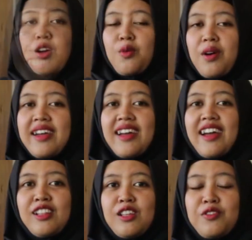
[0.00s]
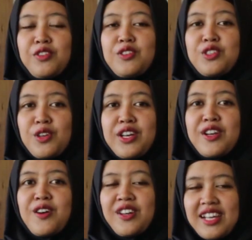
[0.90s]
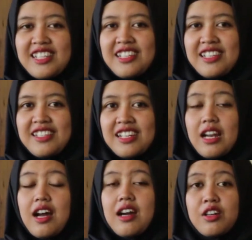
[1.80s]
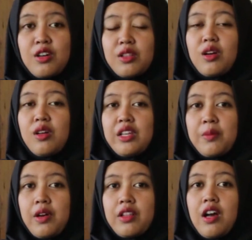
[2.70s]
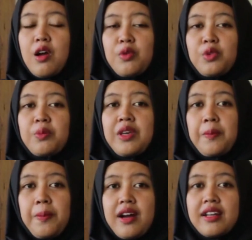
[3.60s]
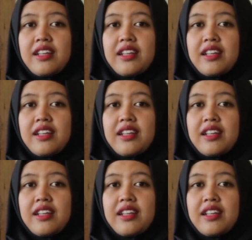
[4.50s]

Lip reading: Why I love to join organization are not only about how to be a part